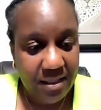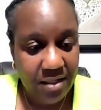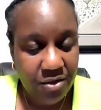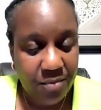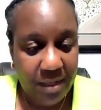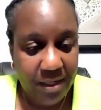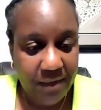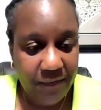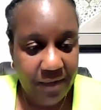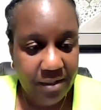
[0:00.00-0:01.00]
they could
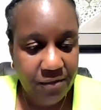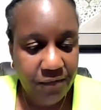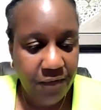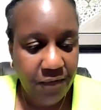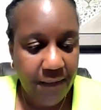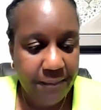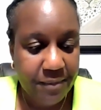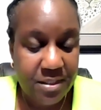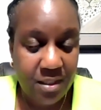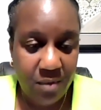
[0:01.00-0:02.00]
benefit from
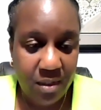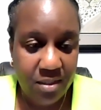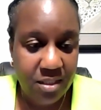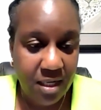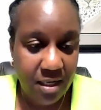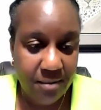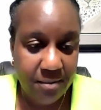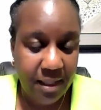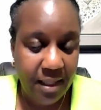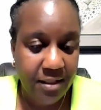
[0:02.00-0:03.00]
someone to
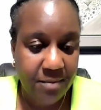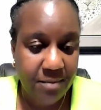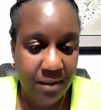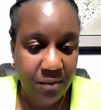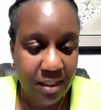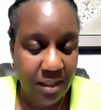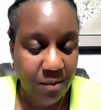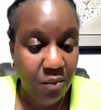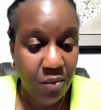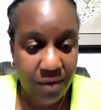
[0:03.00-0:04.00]
come and meet with
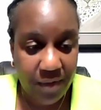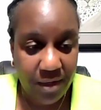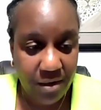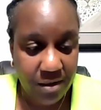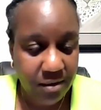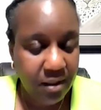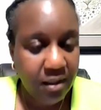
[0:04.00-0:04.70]
them where they are,